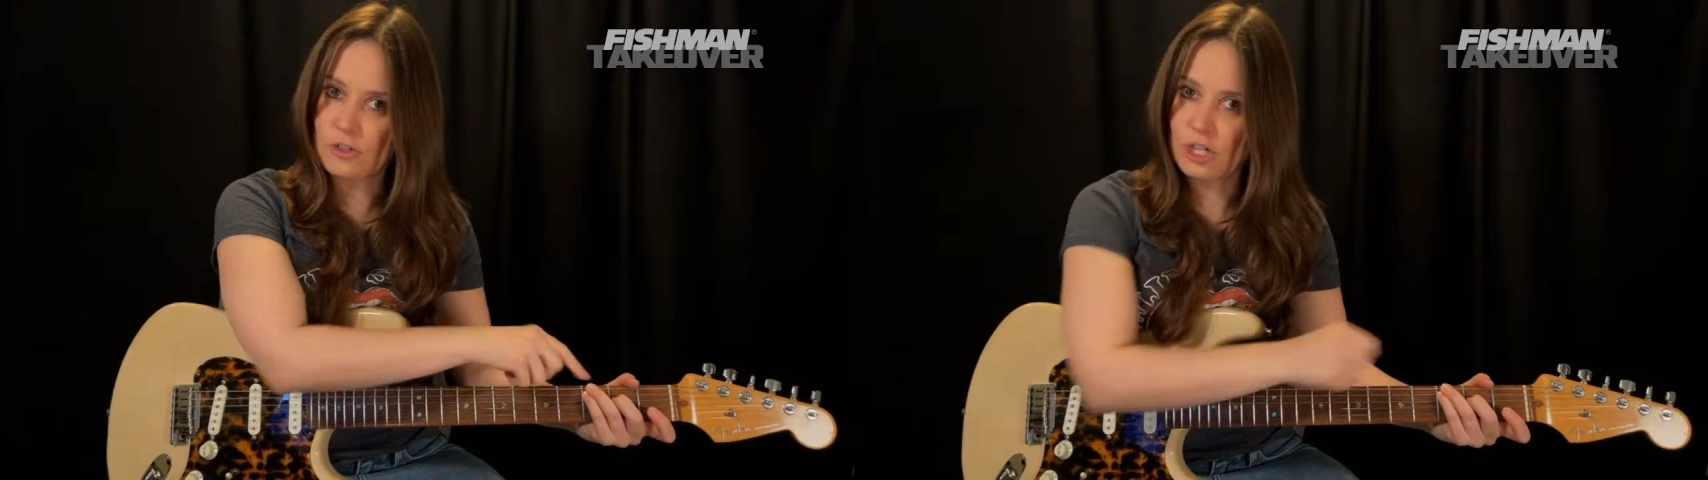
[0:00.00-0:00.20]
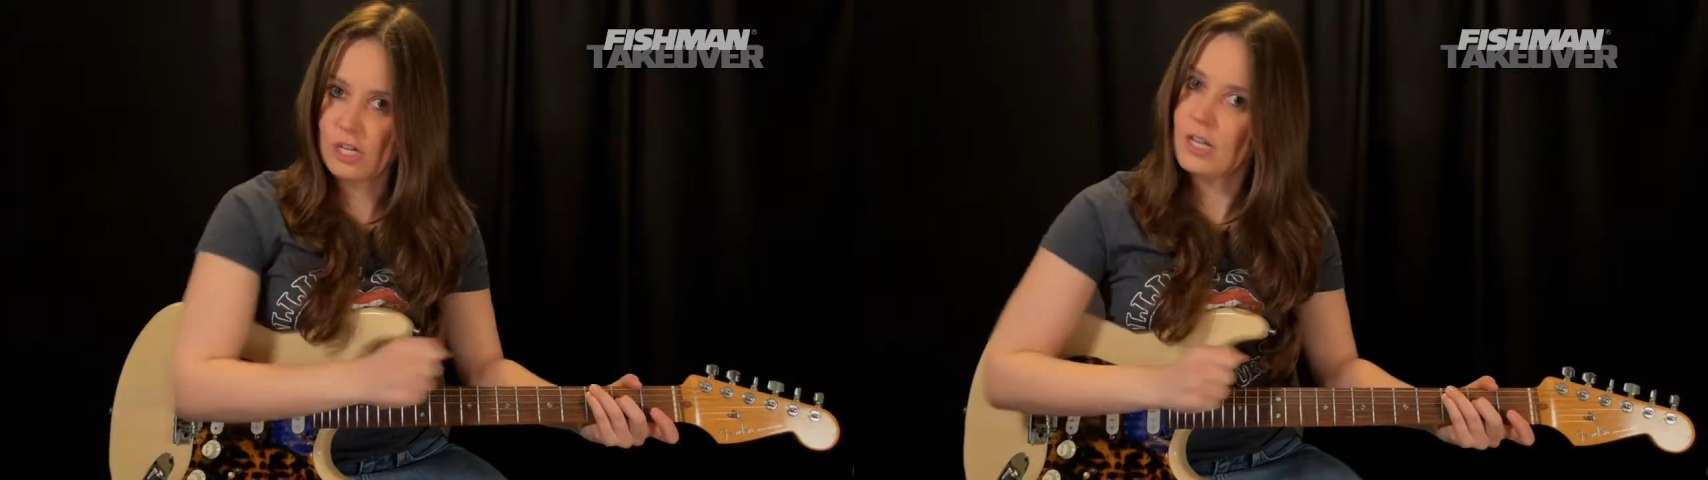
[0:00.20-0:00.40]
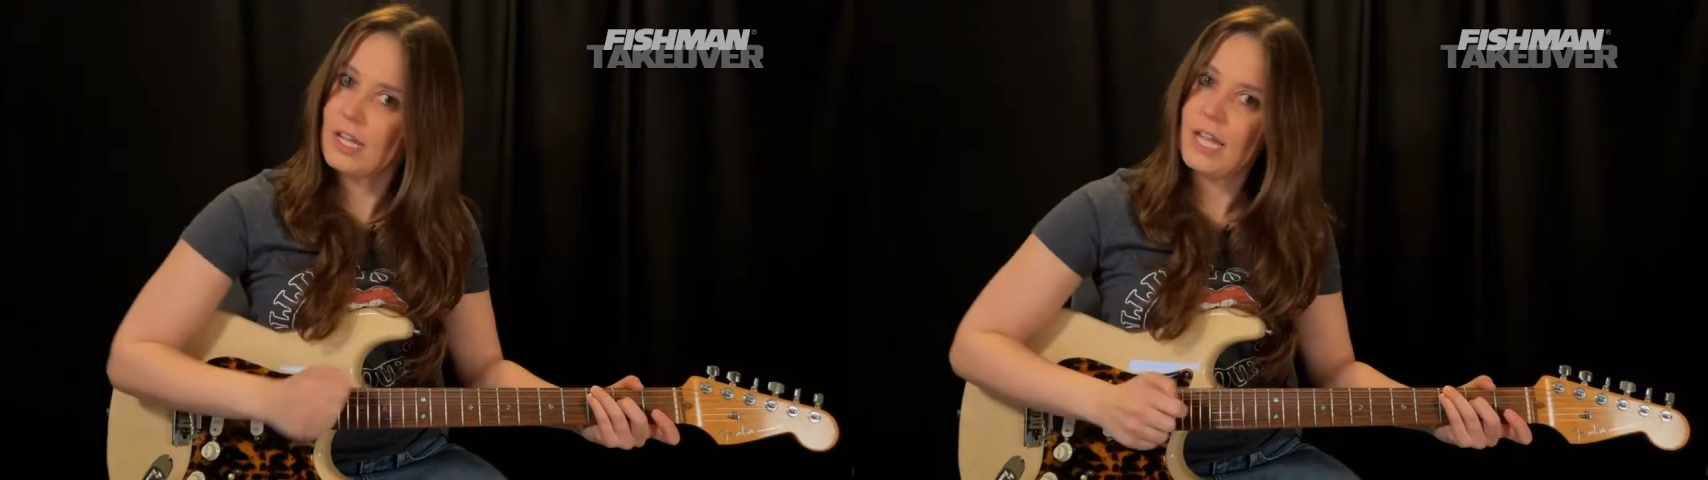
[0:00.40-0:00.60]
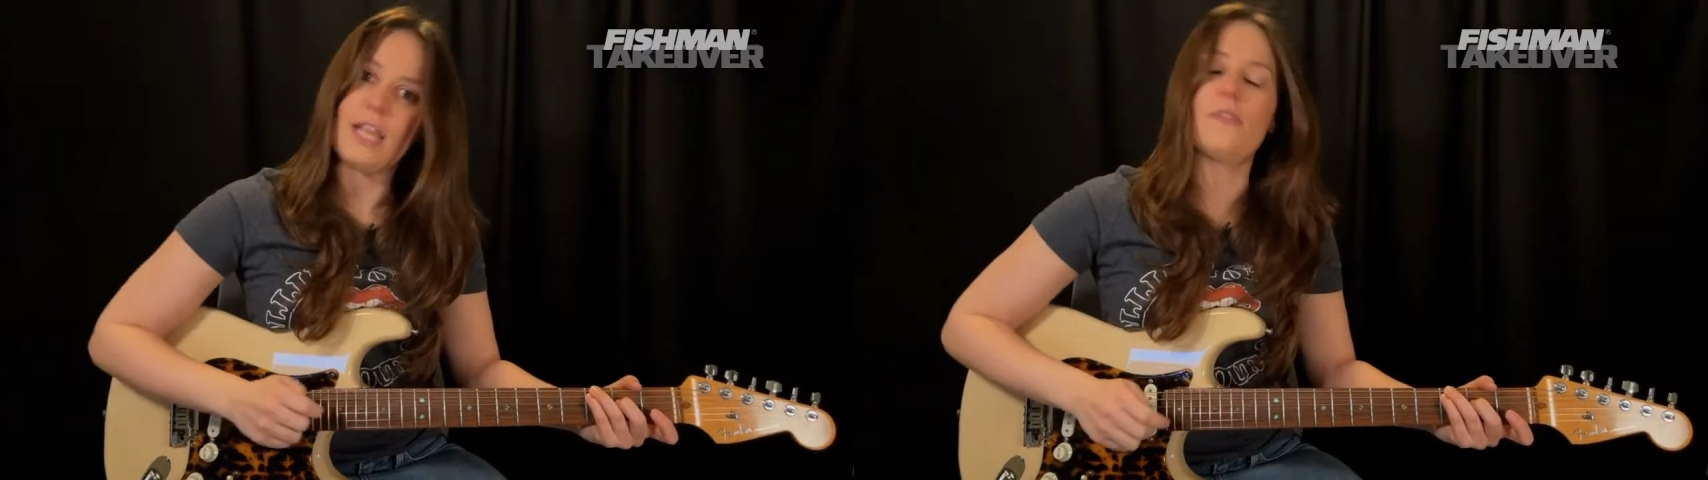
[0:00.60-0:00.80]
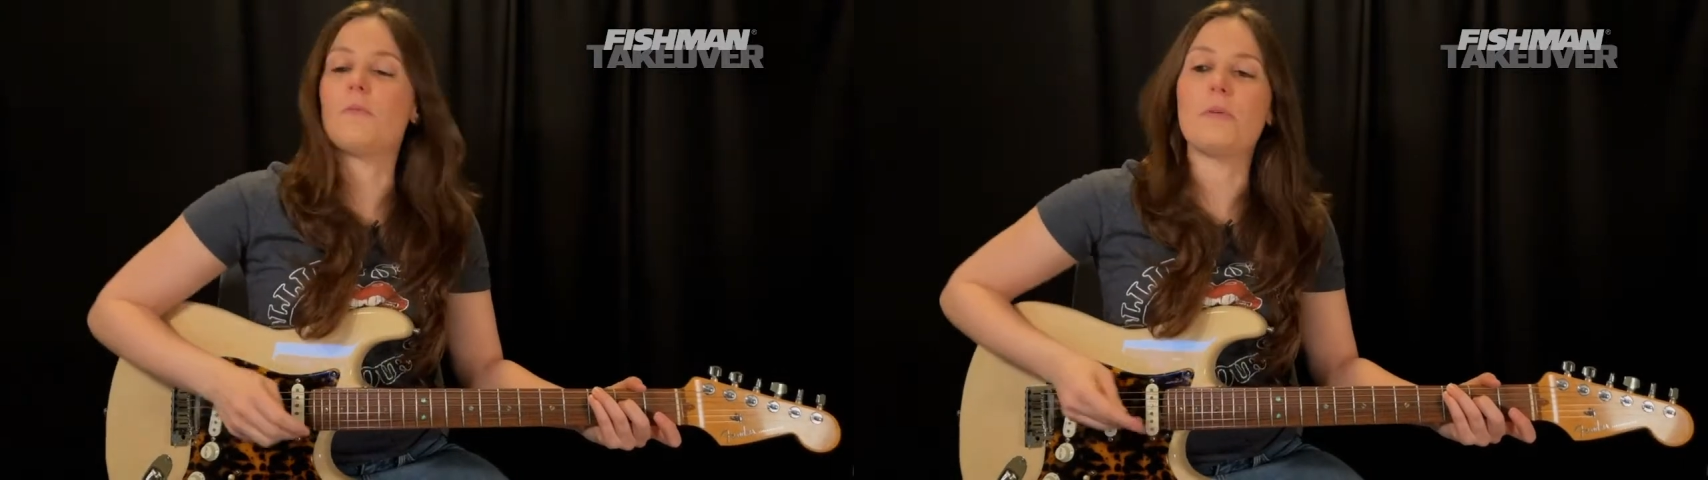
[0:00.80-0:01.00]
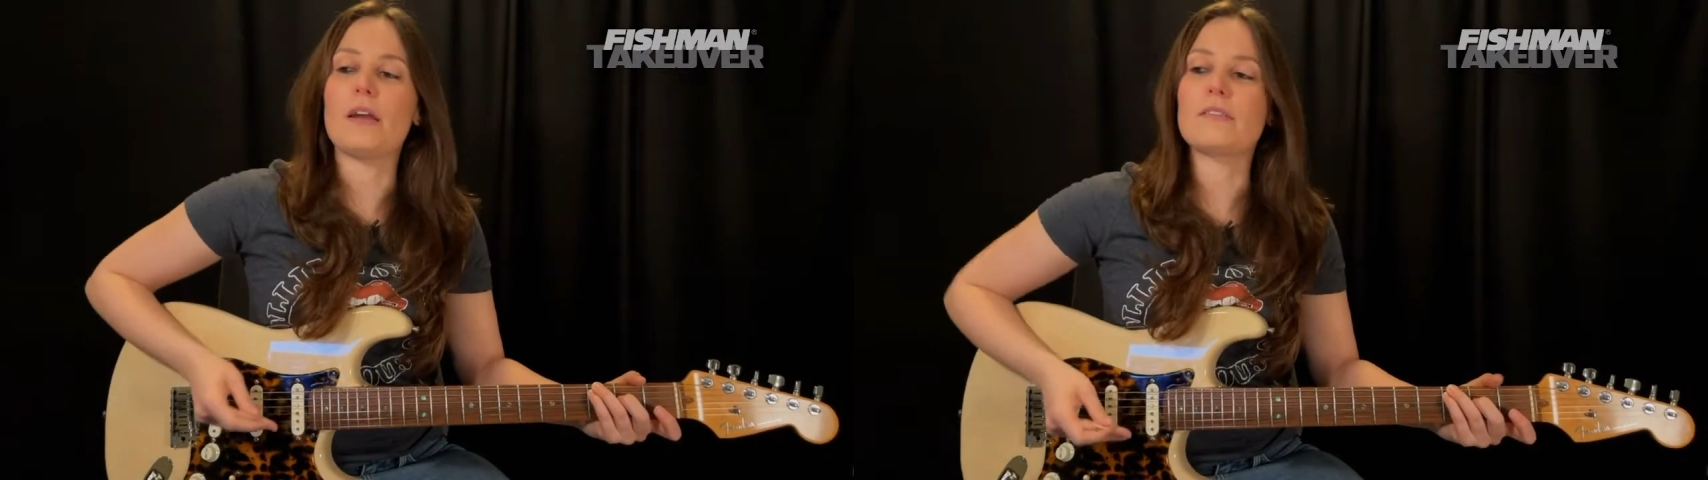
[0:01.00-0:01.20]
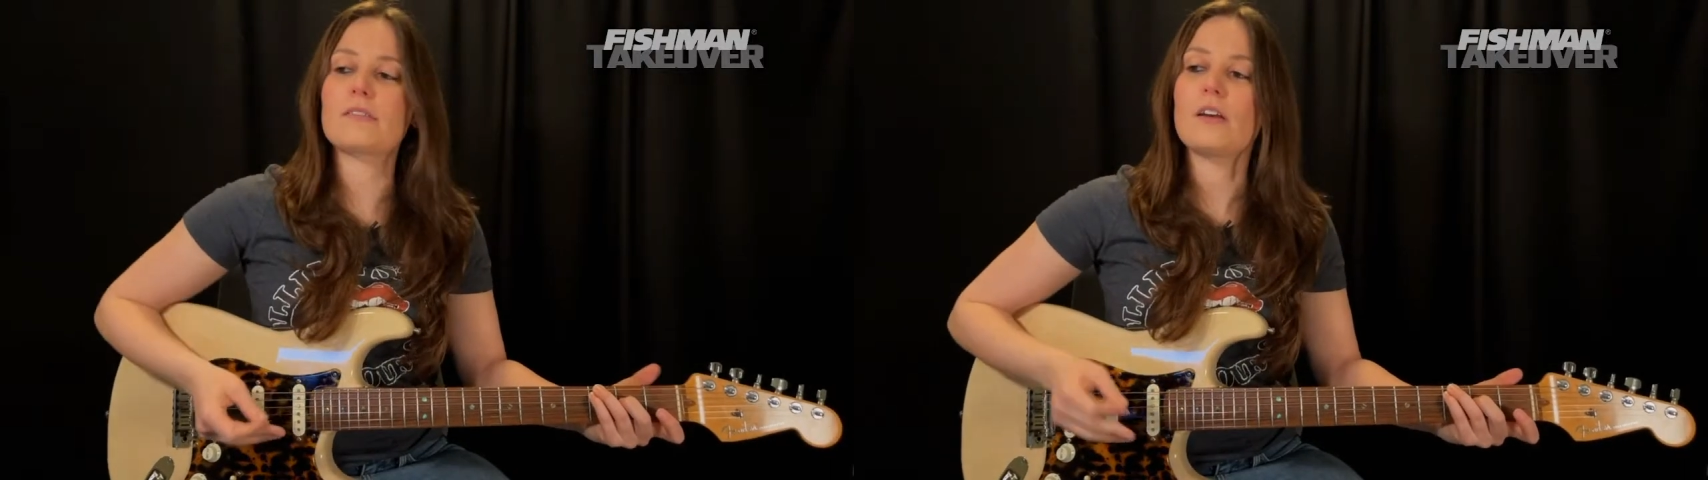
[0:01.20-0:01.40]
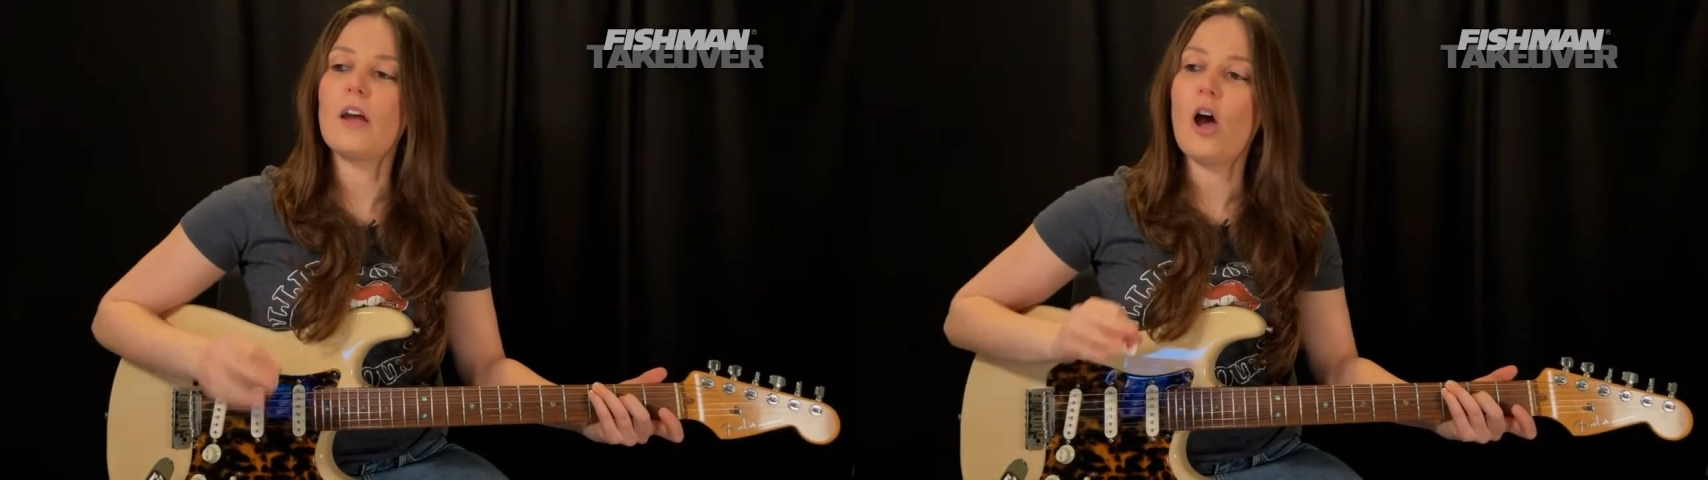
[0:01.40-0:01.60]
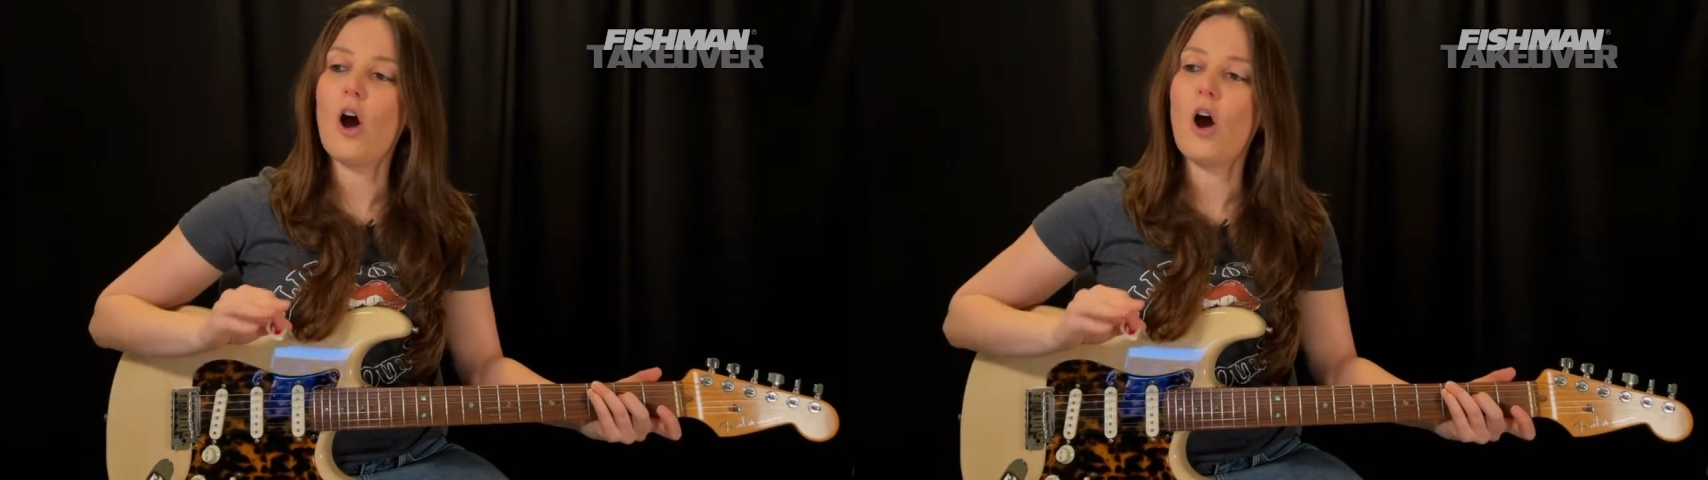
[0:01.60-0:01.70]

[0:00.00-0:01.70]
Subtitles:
G in the bass.